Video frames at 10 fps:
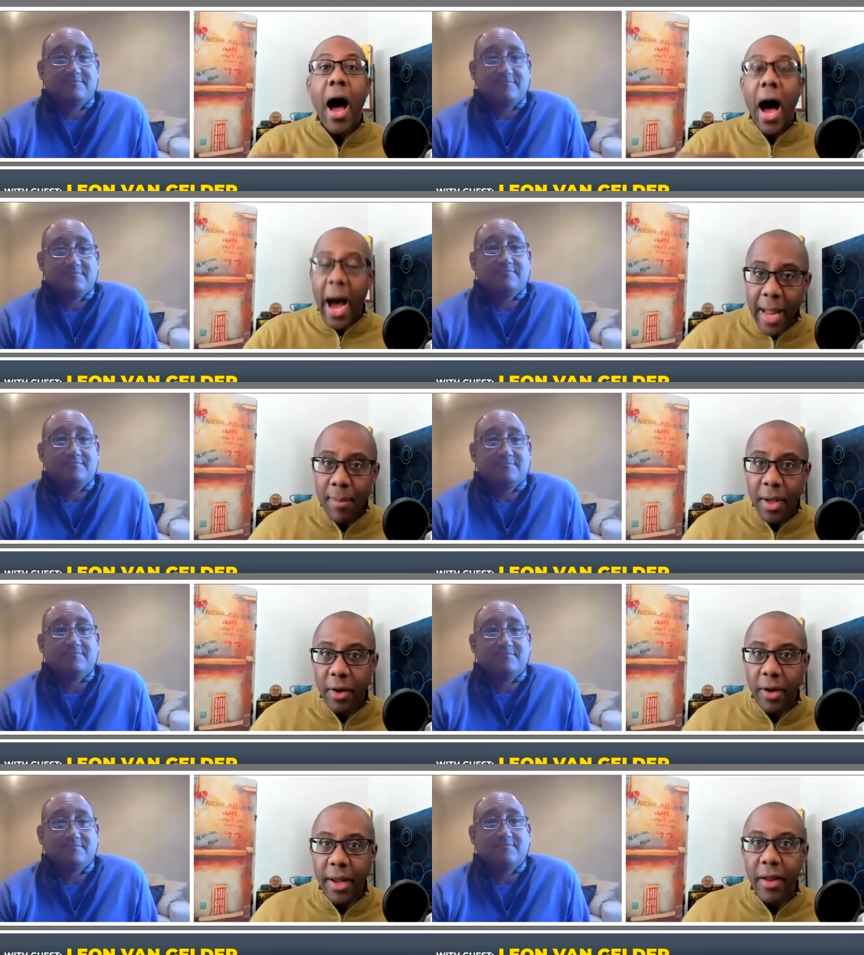Speaker 1: I'm
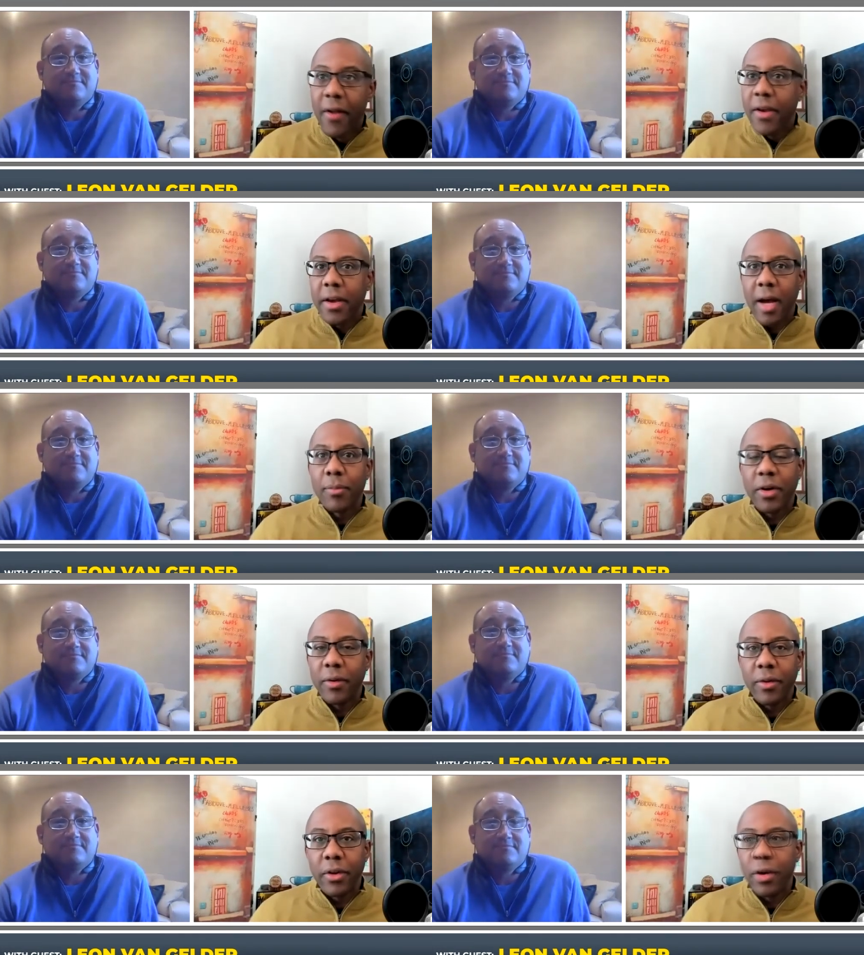hearing, come to,
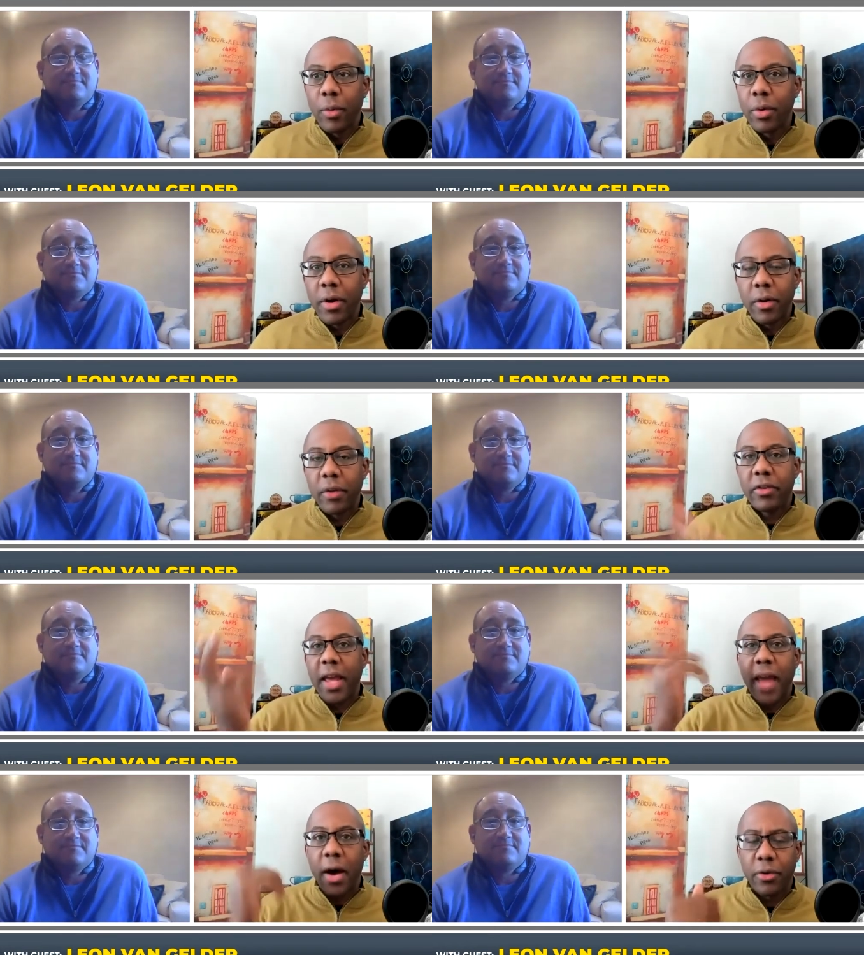you know, a
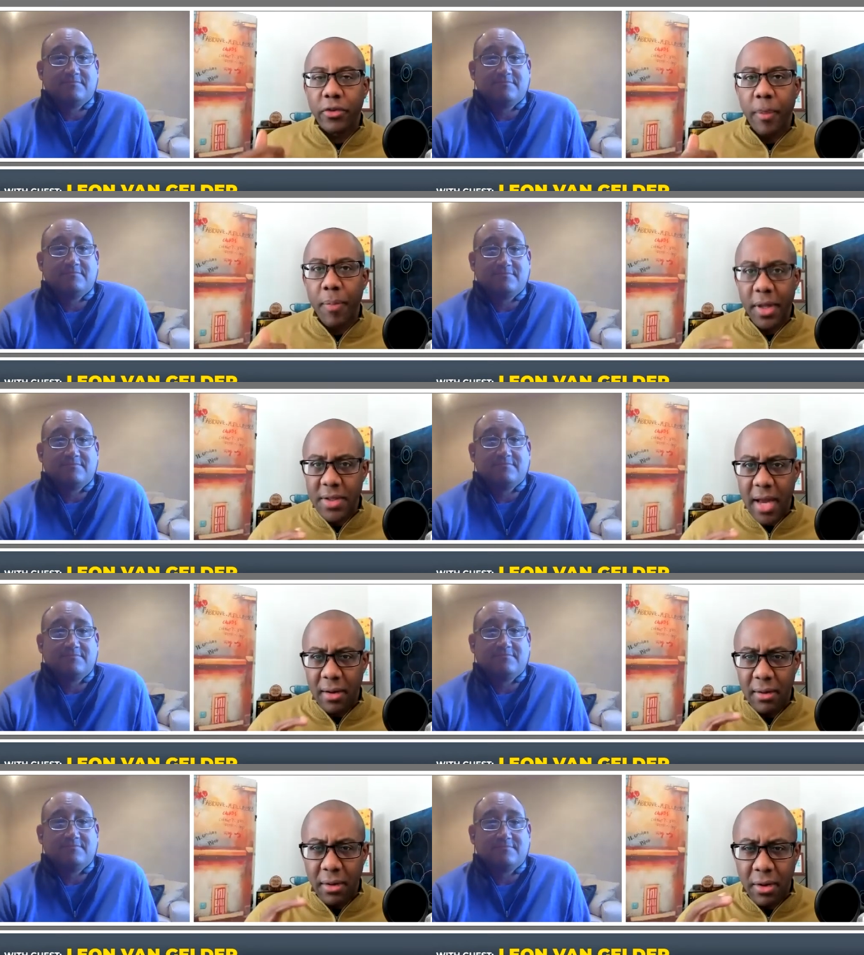steakhouse or something. Is that
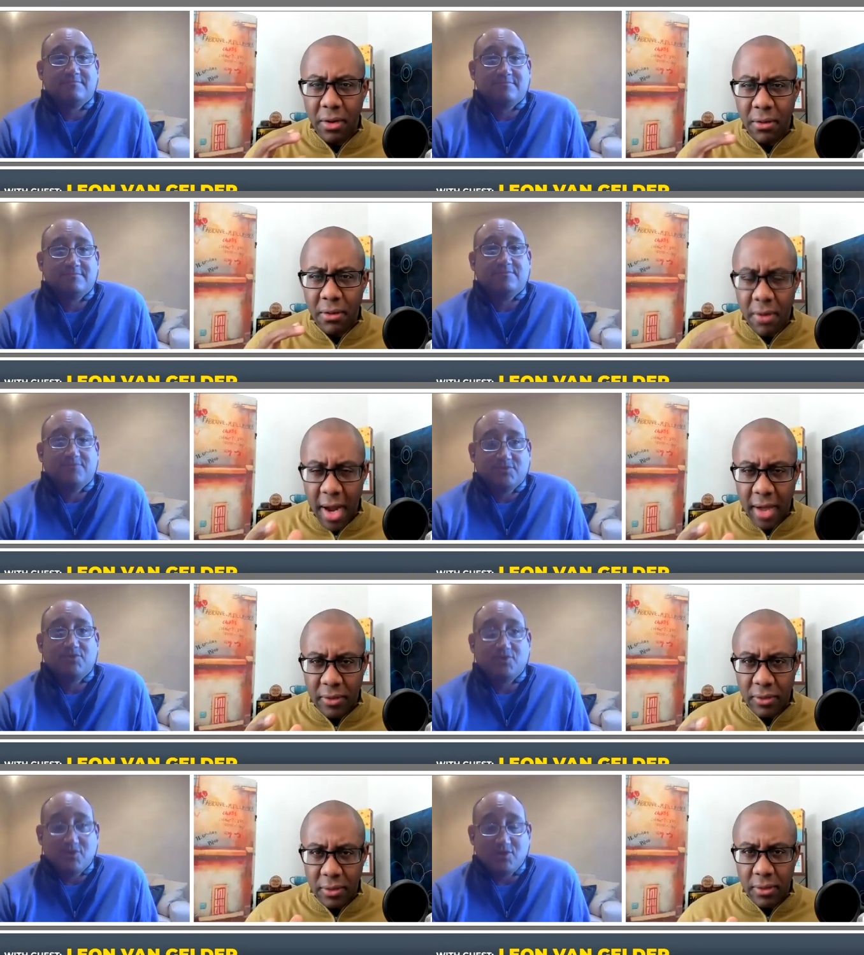
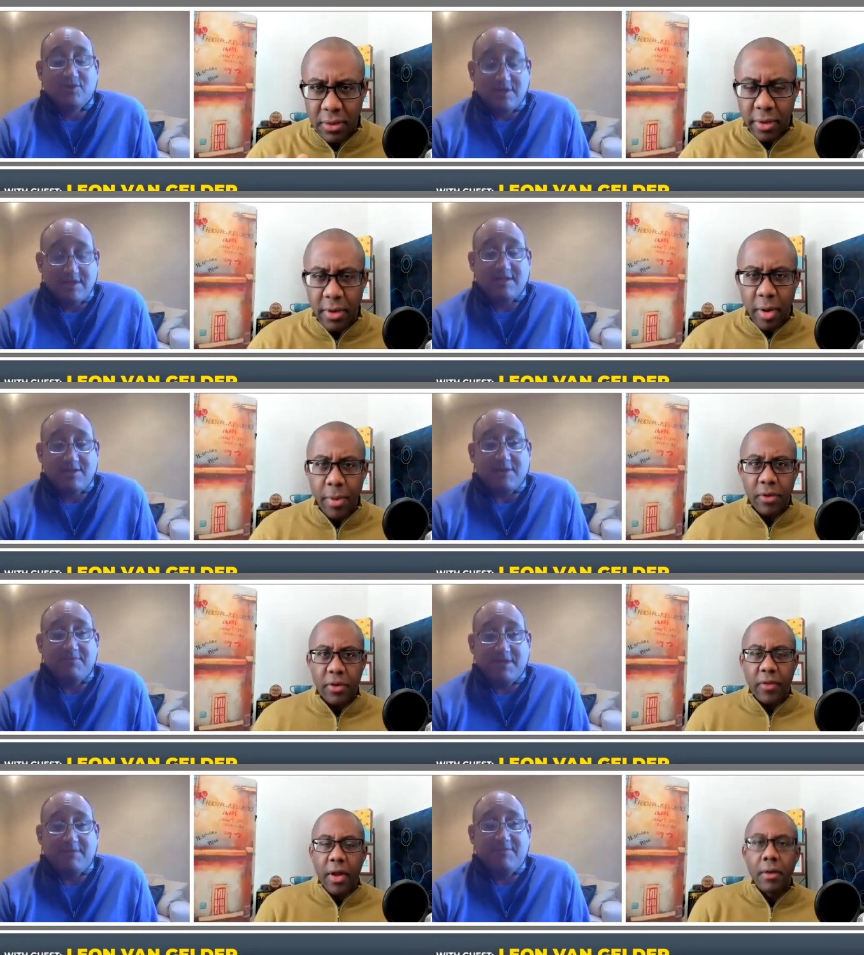correct? Claire, help me. Yep,
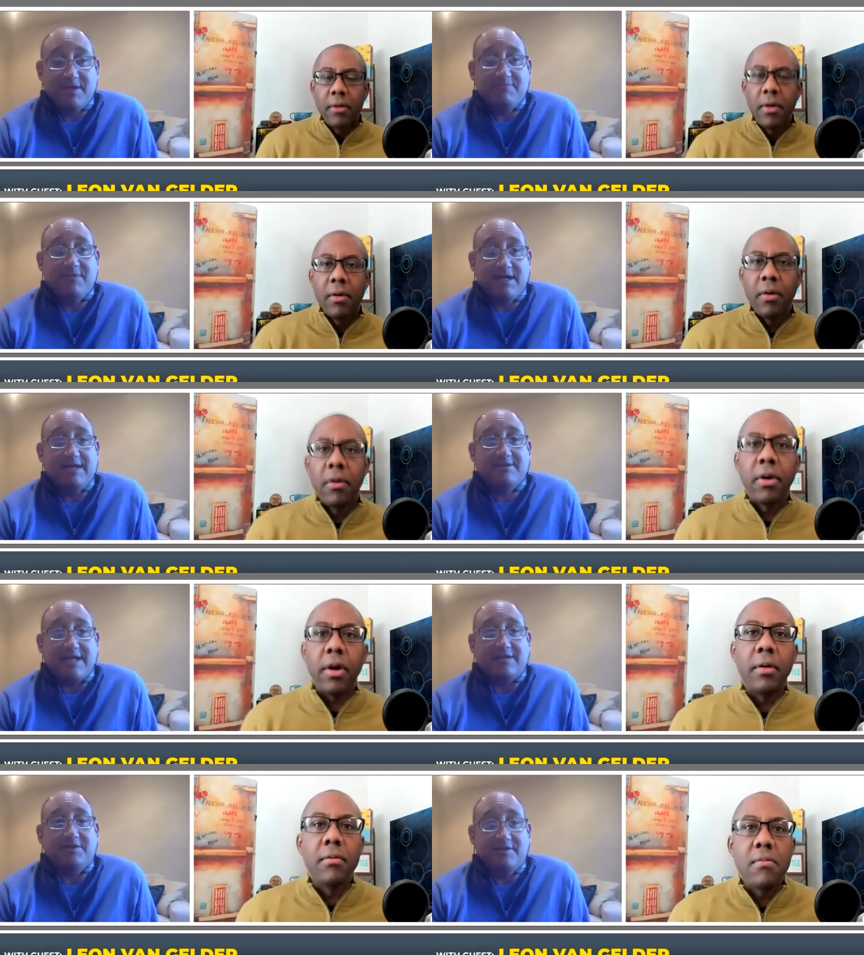out.
Speaker 2: yep, yep, yep.
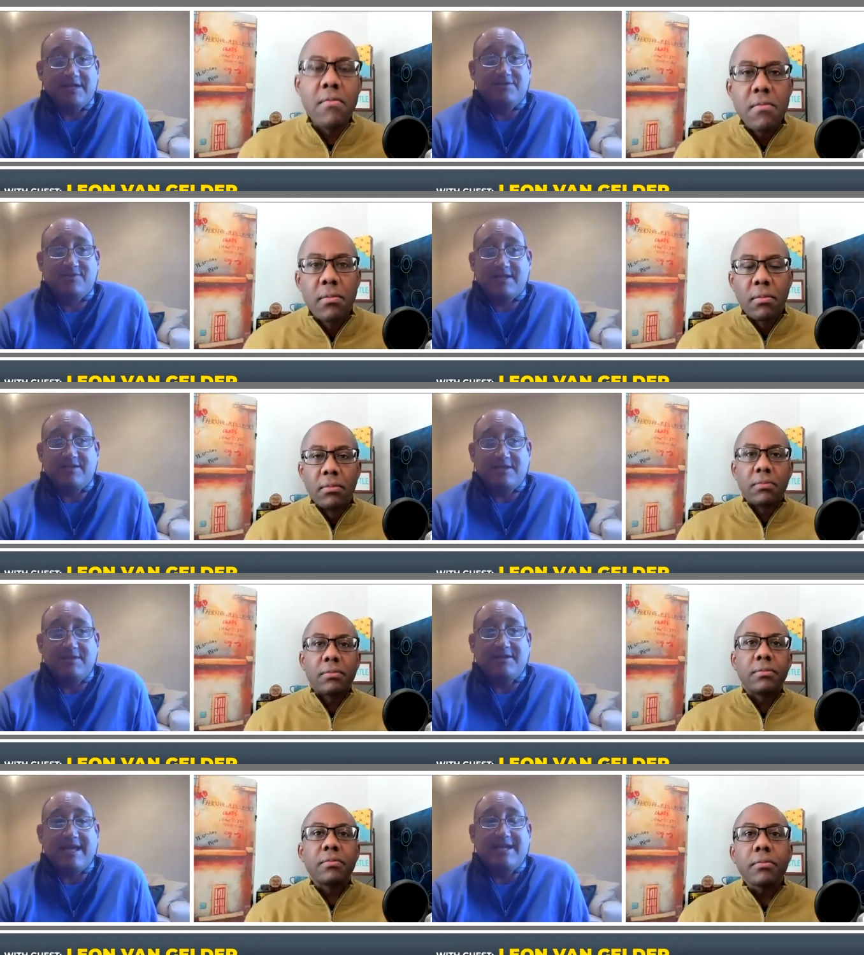Exactly. That's that.
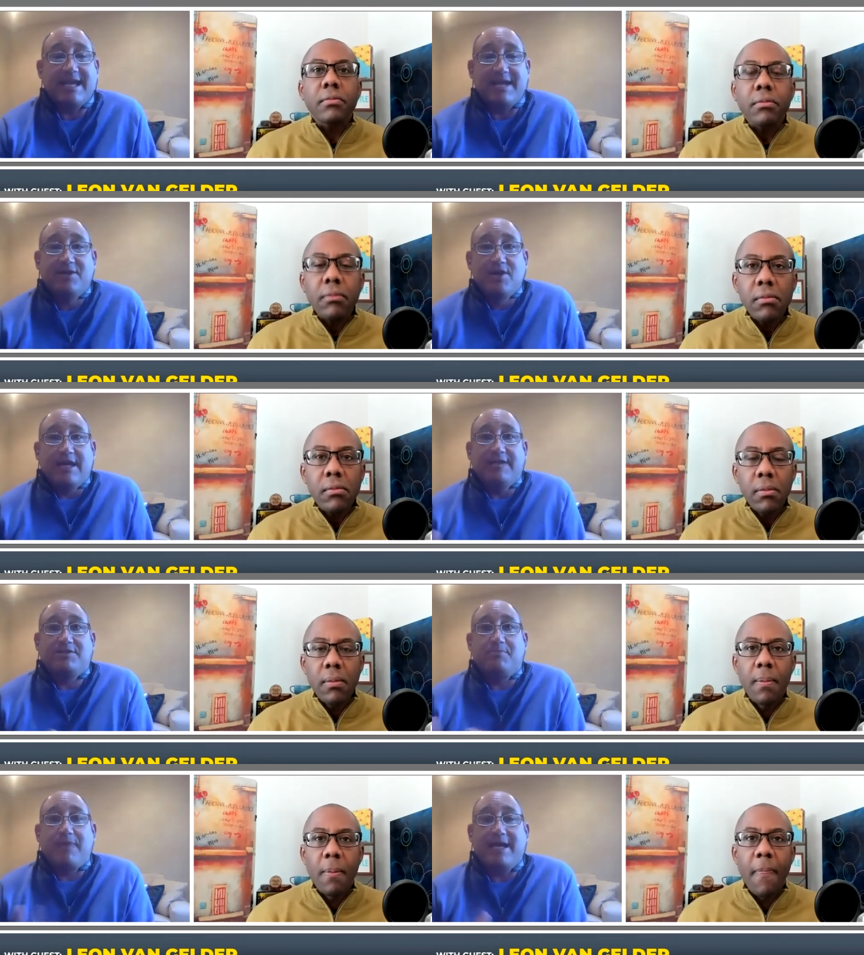It, and again, it
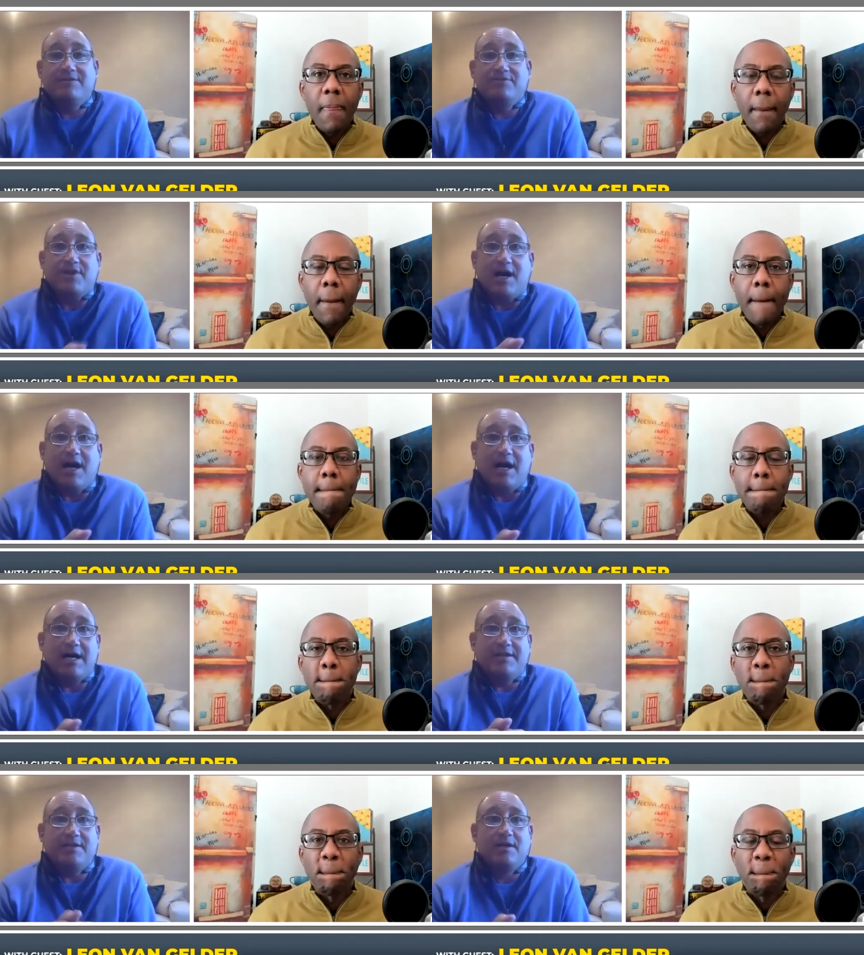depends
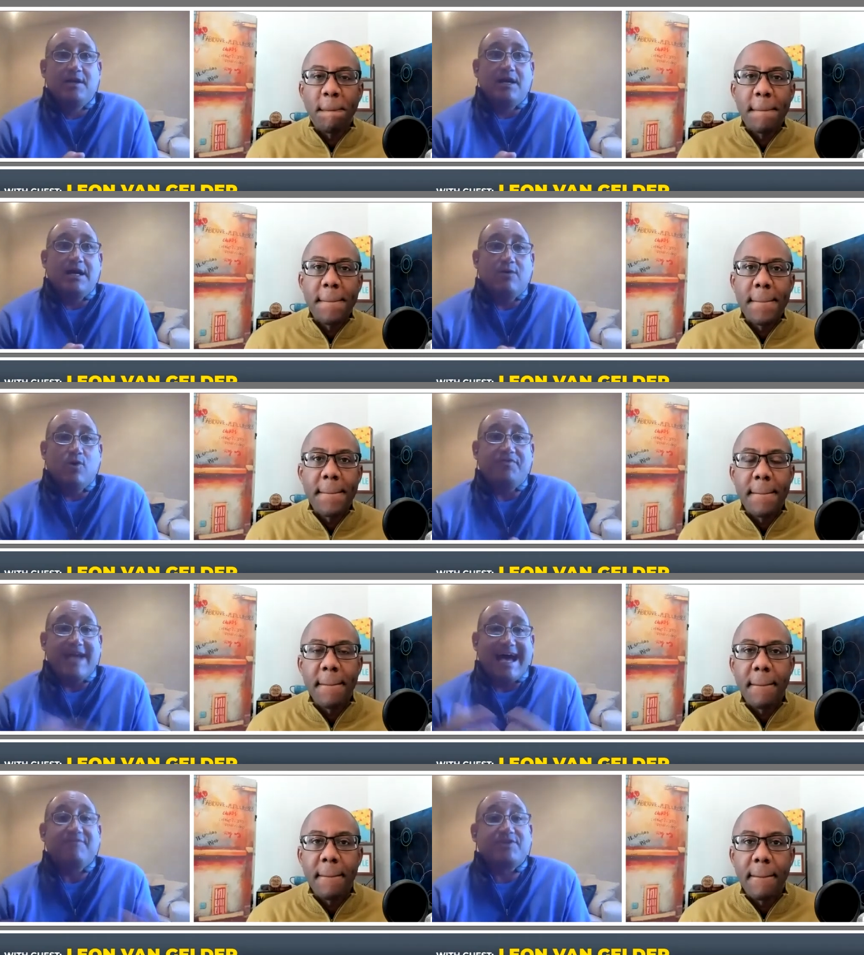on uh, what the
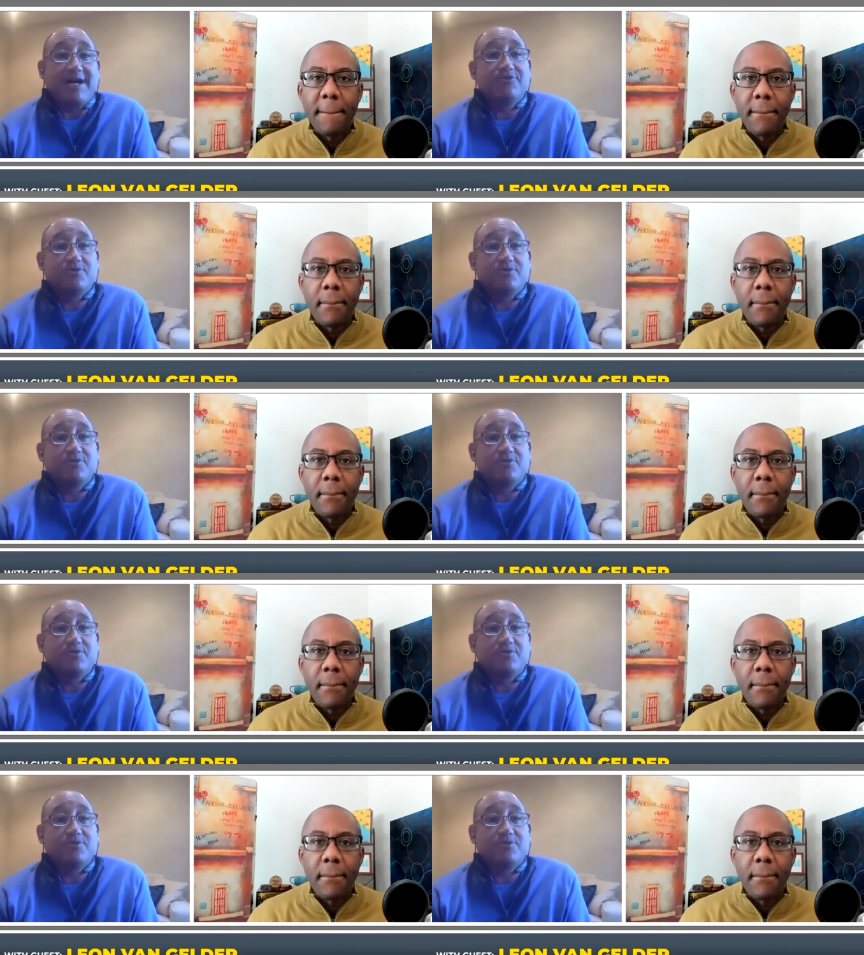advertiser